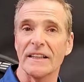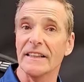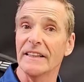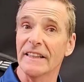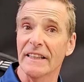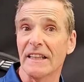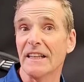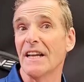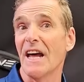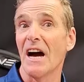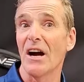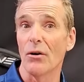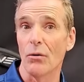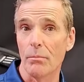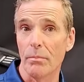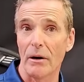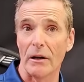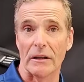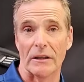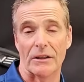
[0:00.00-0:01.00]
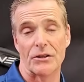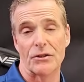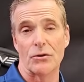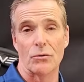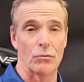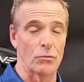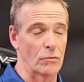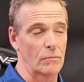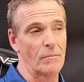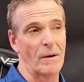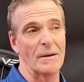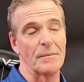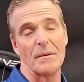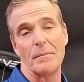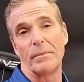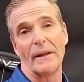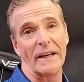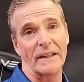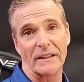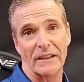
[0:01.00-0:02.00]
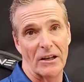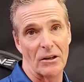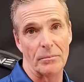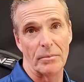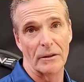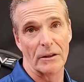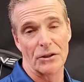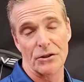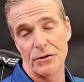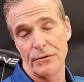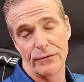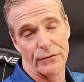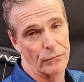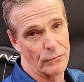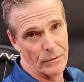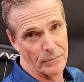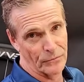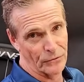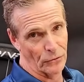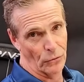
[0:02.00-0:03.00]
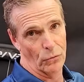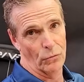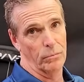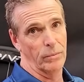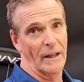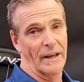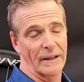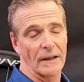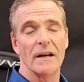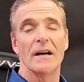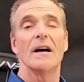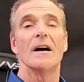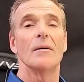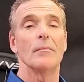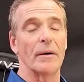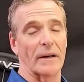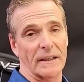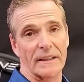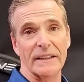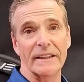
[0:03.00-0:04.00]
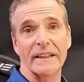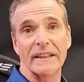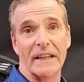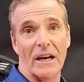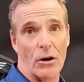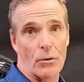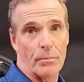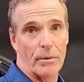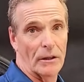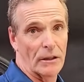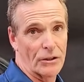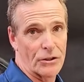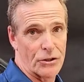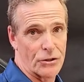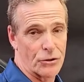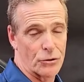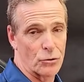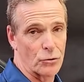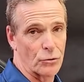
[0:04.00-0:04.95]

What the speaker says: clear nail polish, or maybe black nail polish if your rims are all black, but clear nail polish is